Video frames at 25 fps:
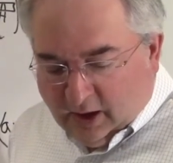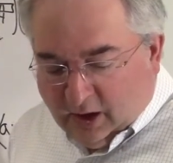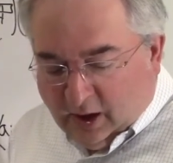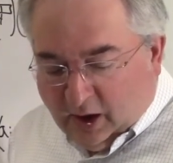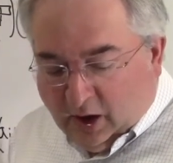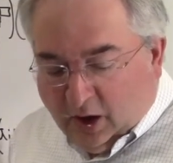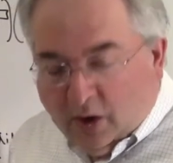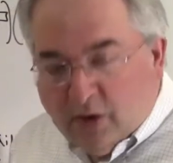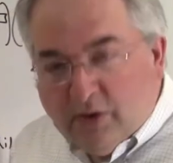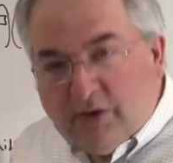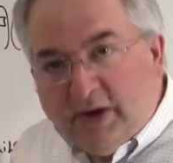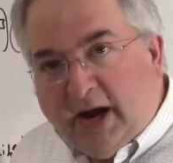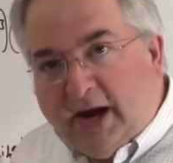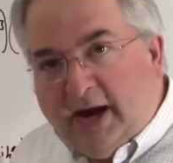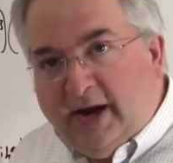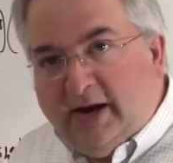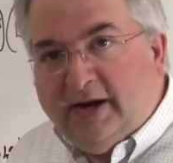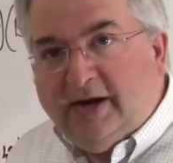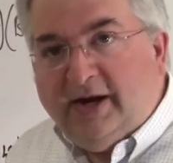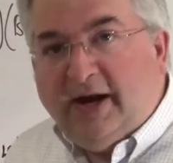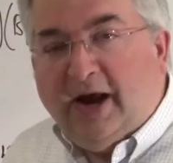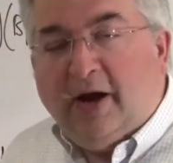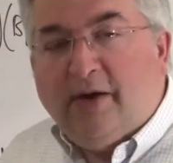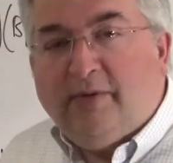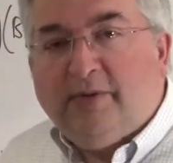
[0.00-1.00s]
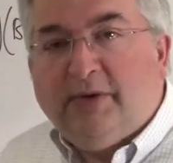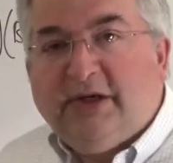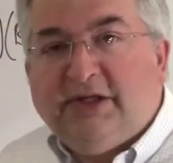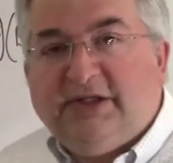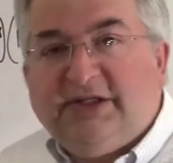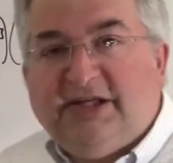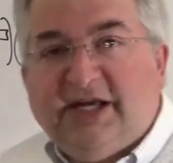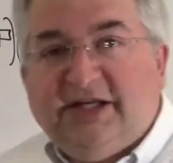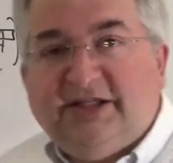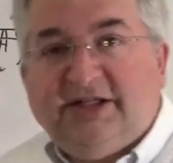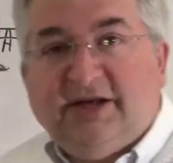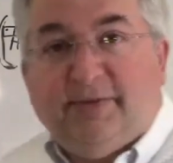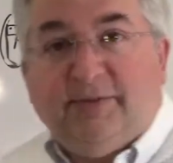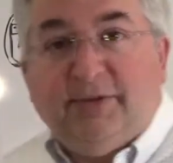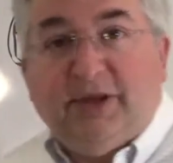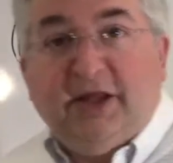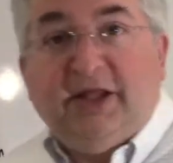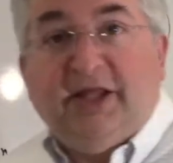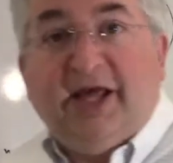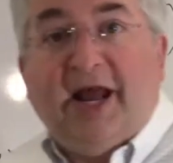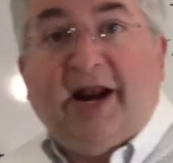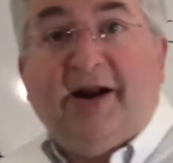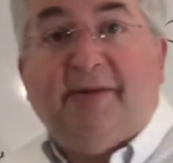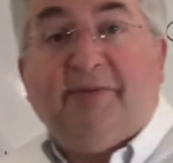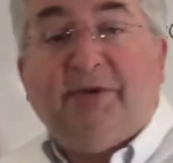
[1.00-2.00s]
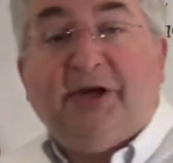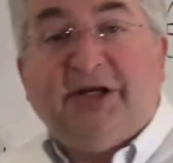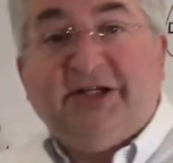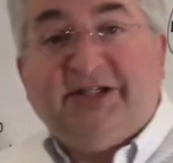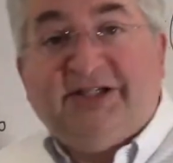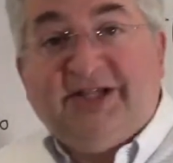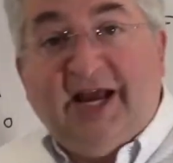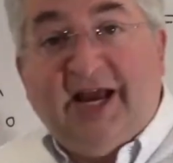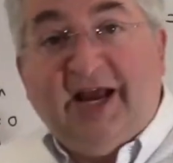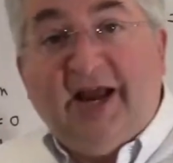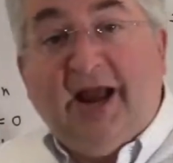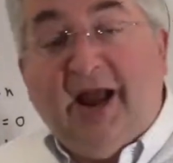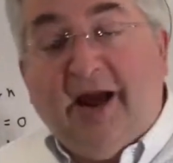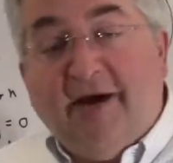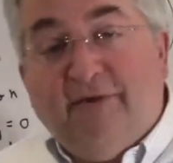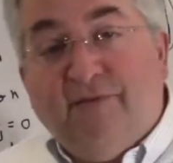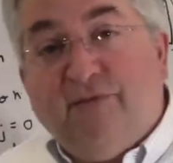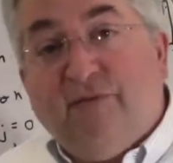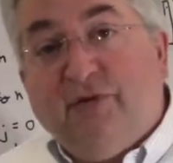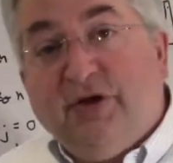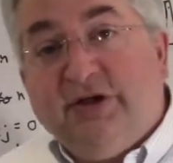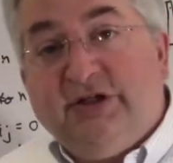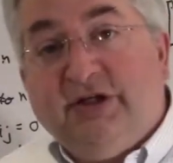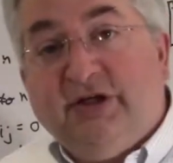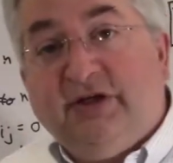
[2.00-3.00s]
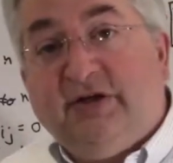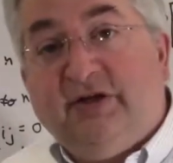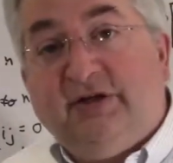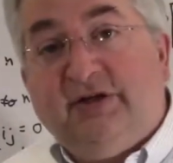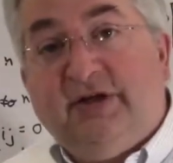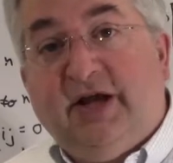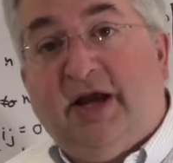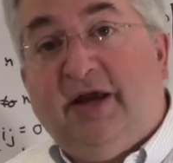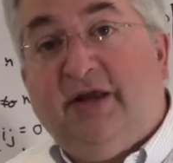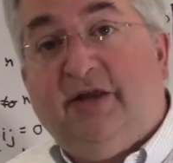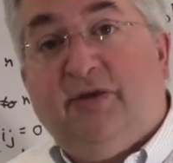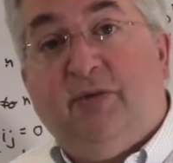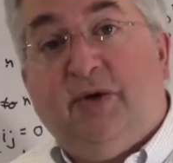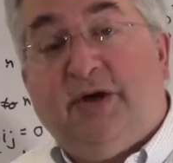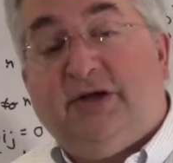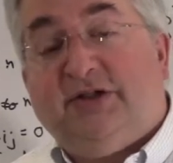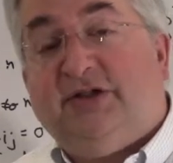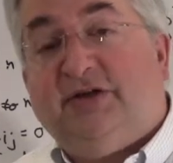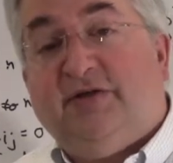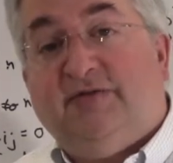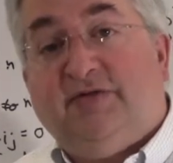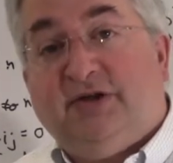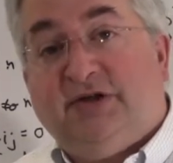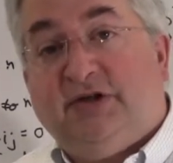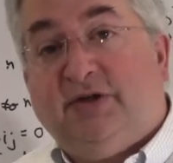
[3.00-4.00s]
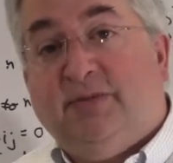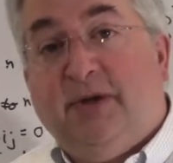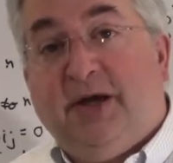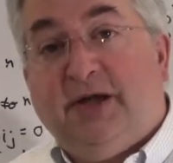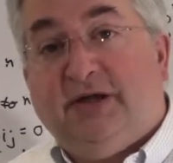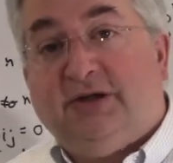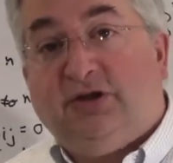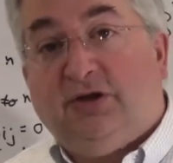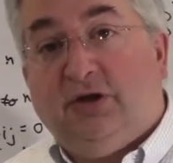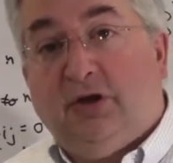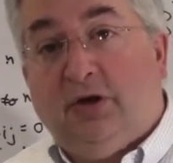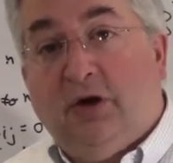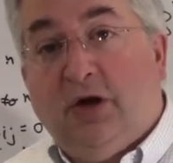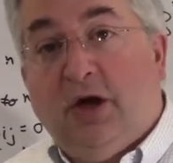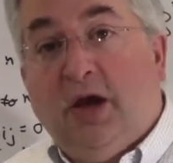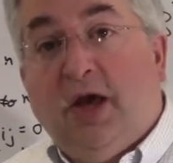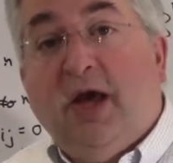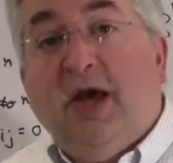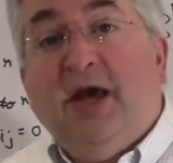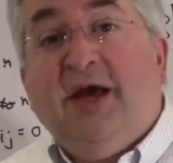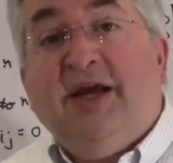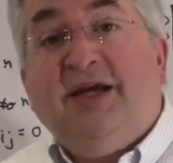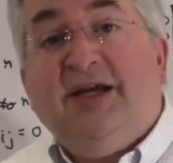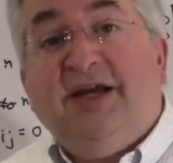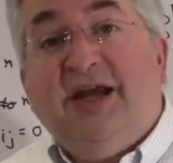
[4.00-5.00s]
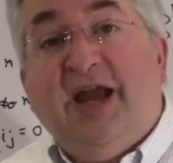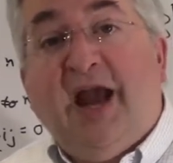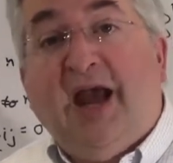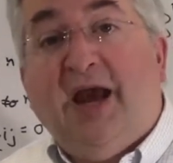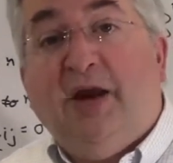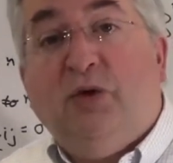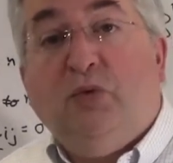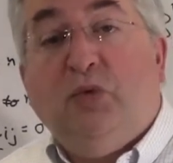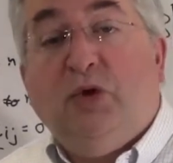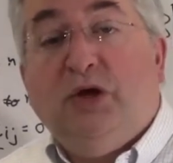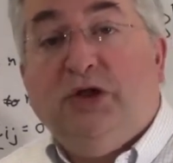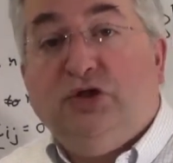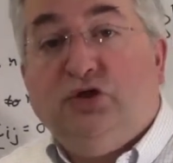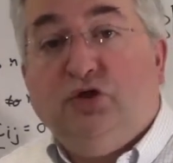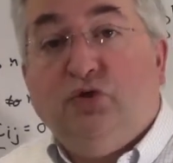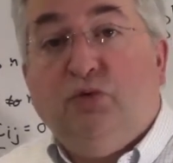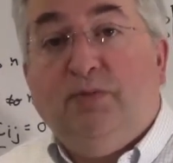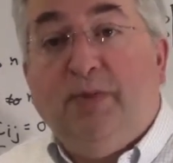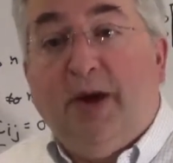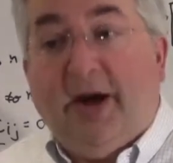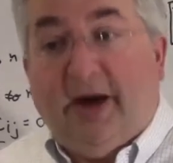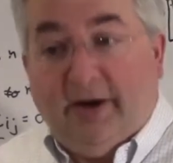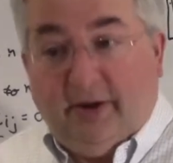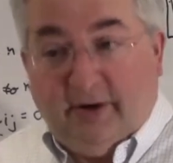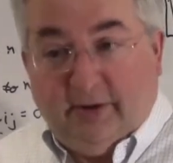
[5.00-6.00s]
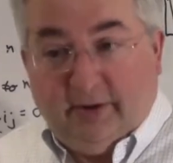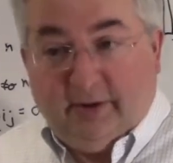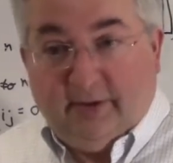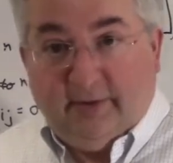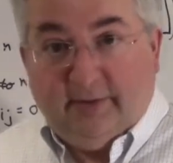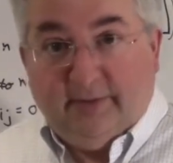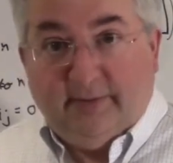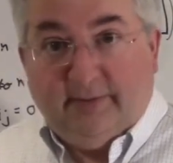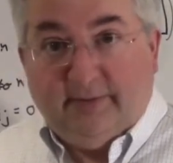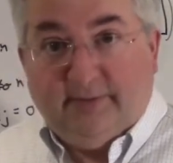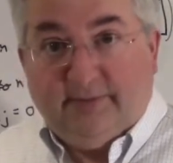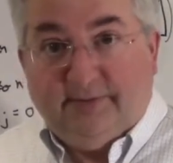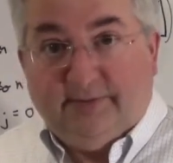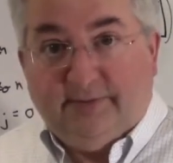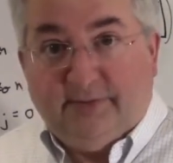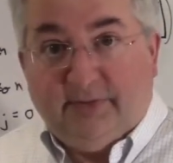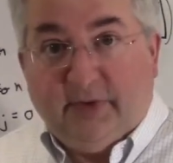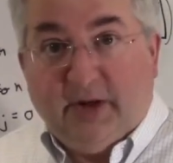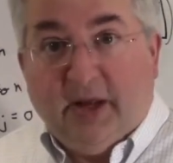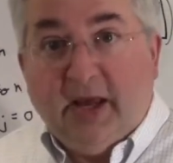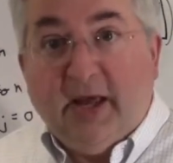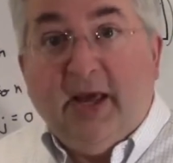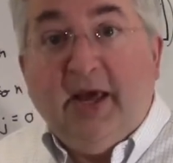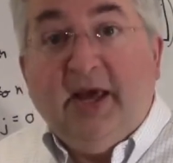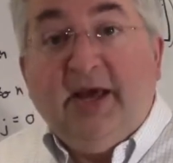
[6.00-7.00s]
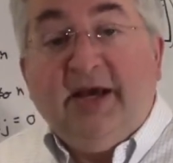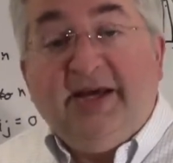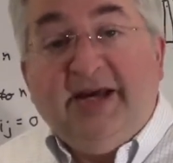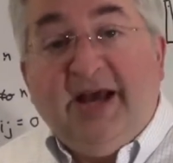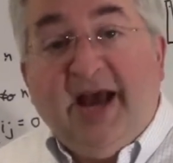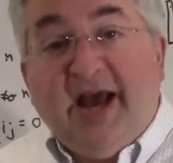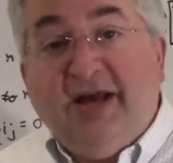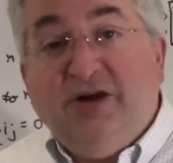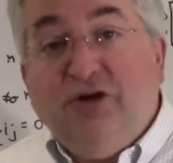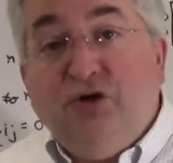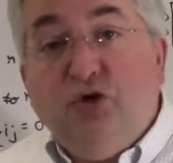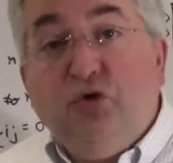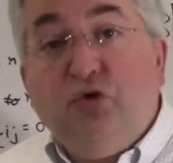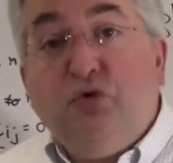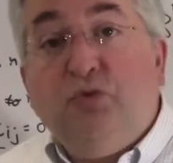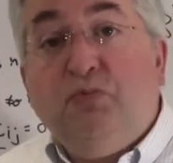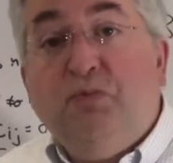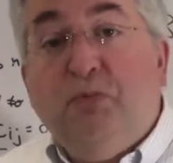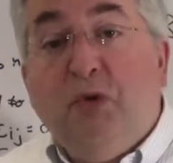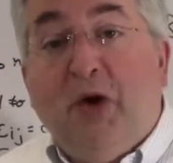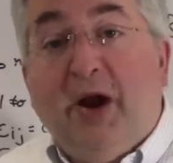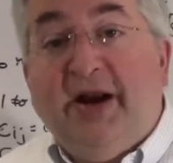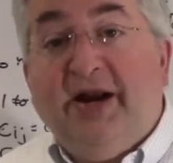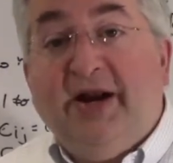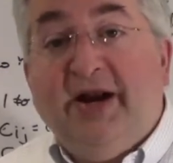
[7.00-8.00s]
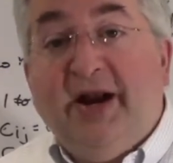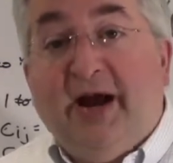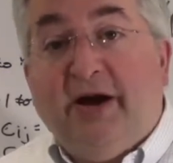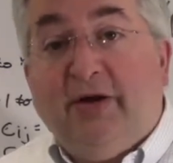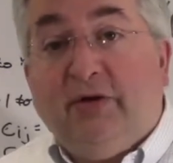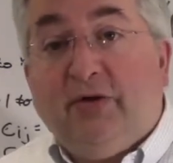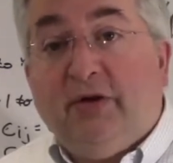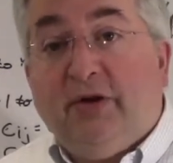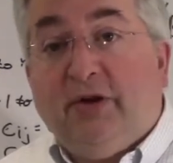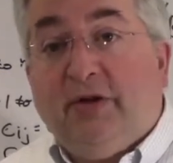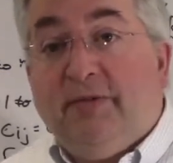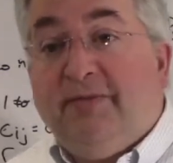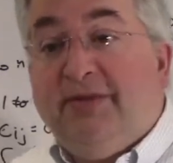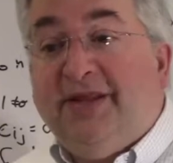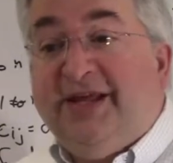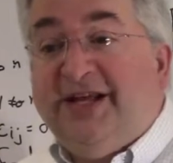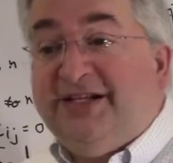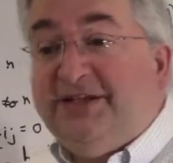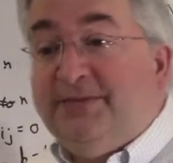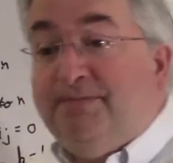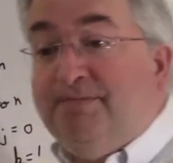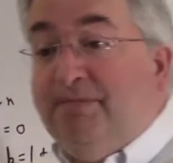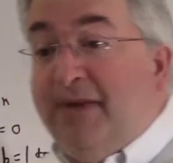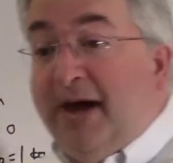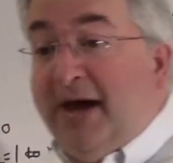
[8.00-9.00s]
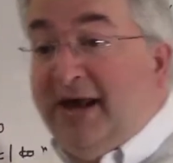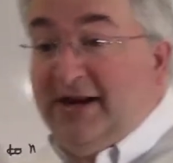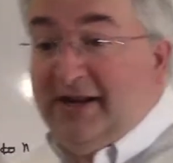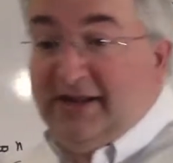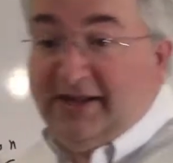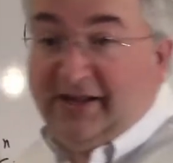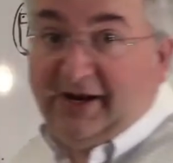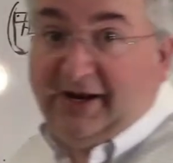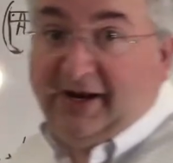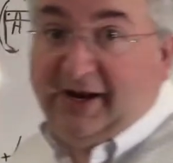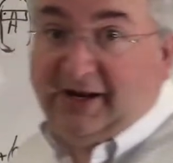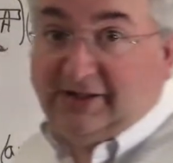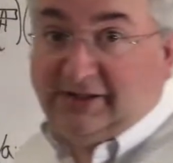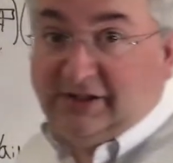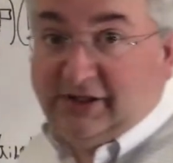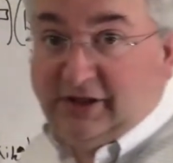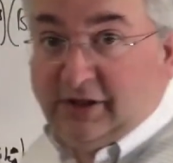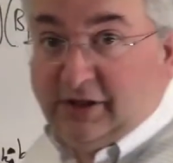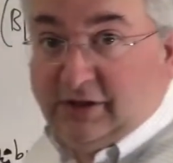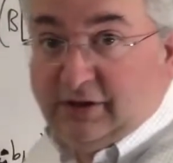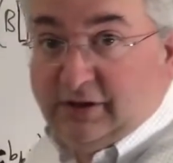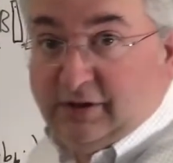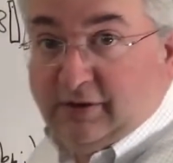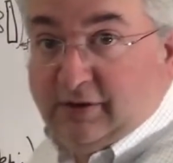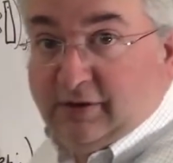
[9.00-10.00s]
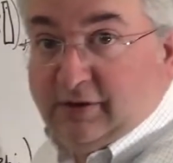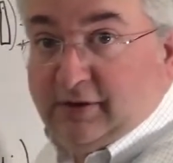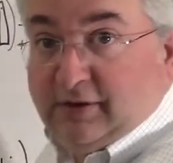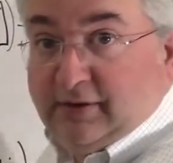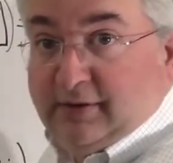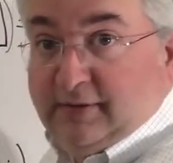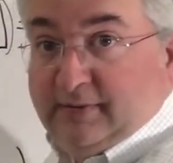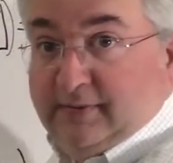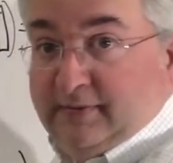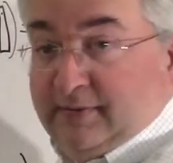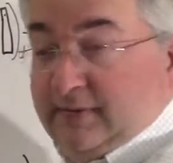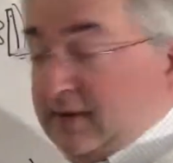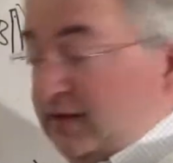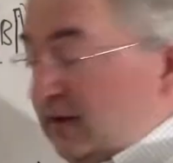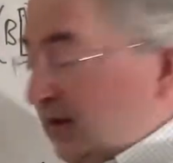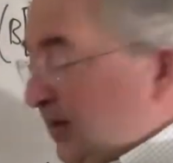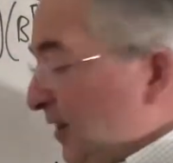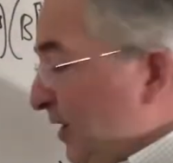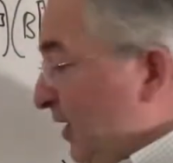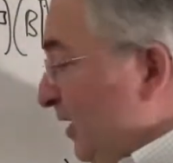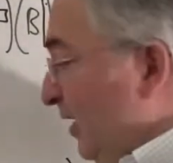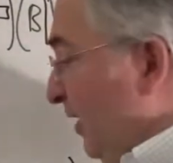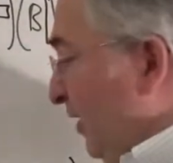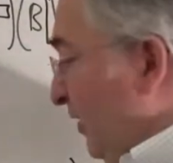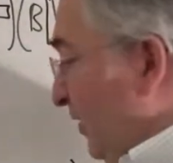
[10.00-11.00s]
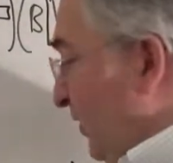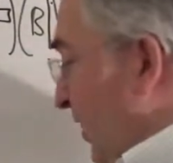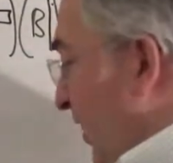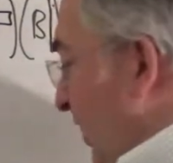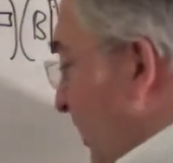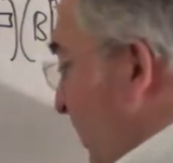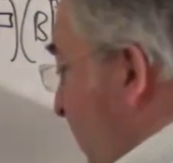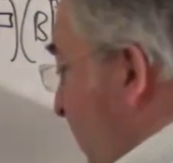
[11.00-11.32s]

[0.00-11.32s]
Okay, now I'm going to say something that I'm going to say every single day the rest of the semester. Can we do better? Can you write an algorithm that's better than n to the third? Okay?